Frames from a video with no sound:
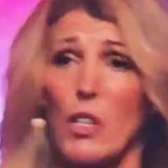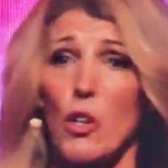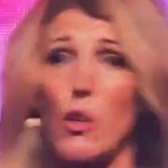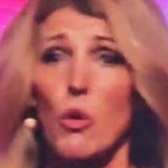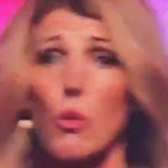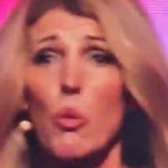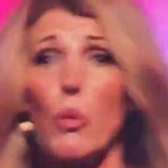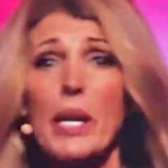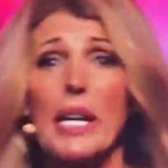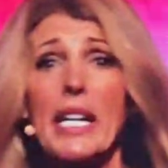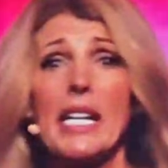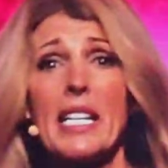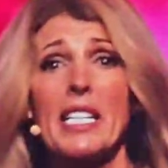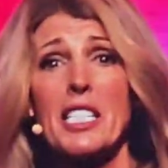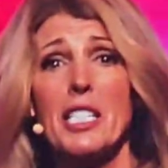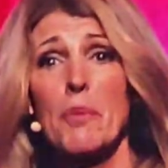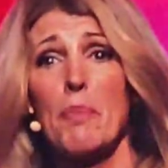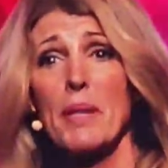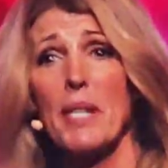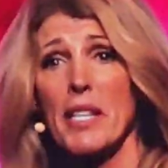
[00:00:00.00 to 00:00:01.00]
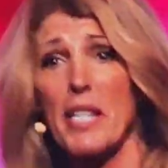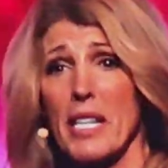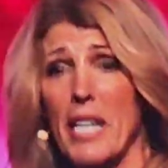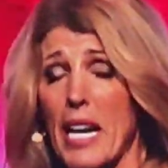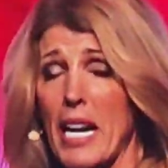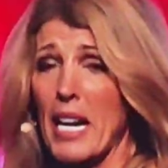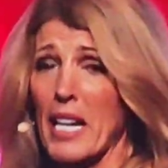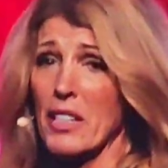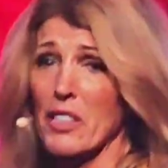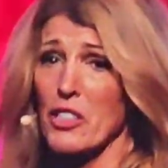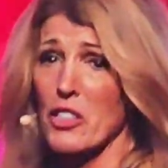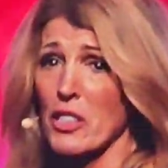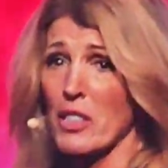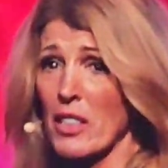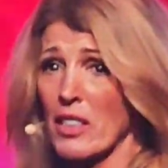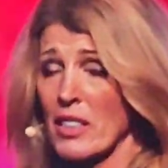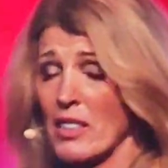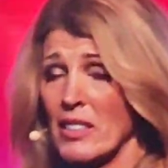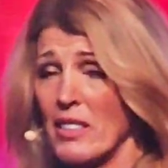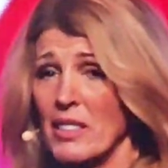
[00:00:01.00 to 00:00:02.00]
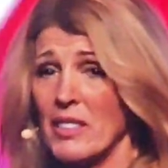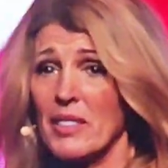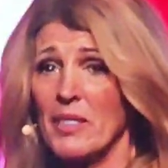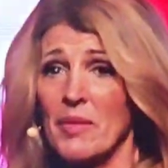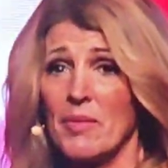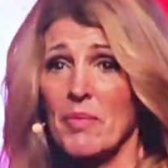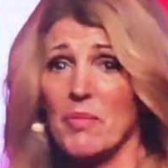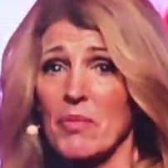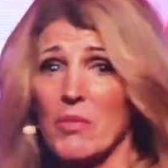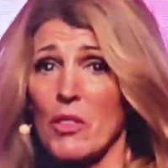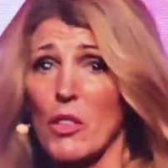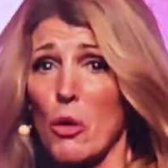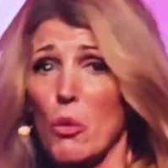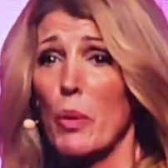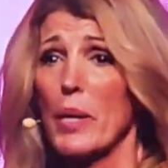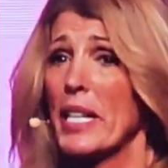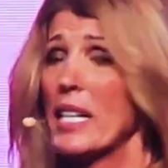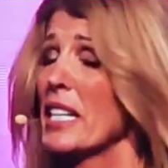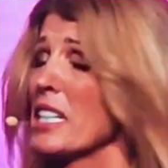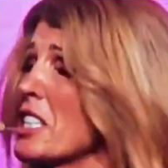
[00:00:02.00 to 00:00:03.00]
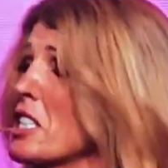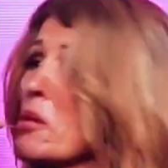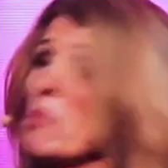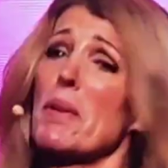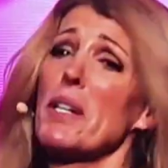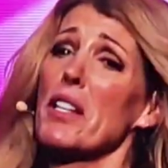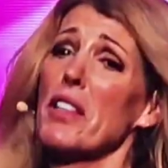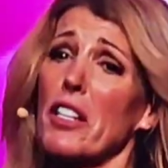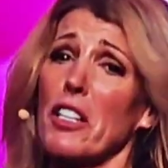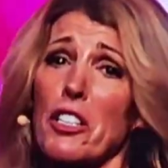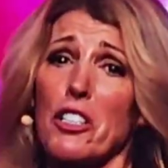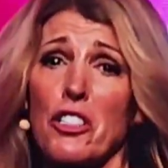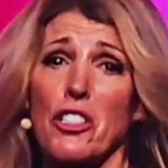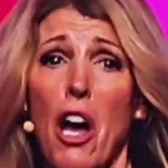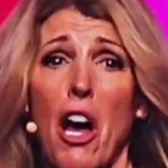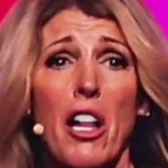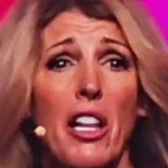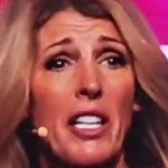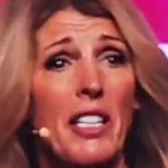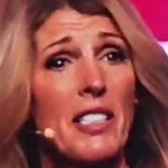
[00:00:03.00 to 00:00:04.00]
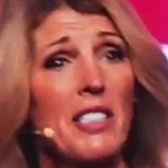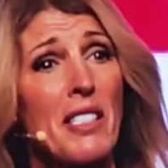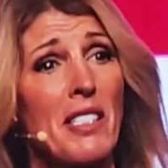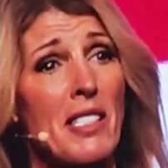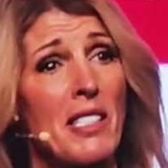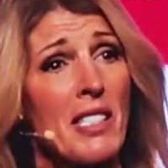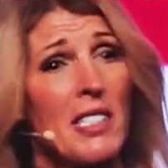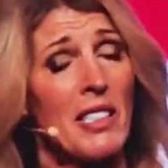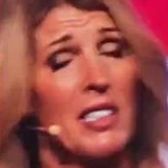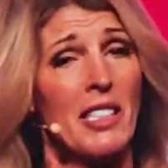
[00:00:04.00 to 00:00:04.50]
We get to be the answer. We get to be their solace.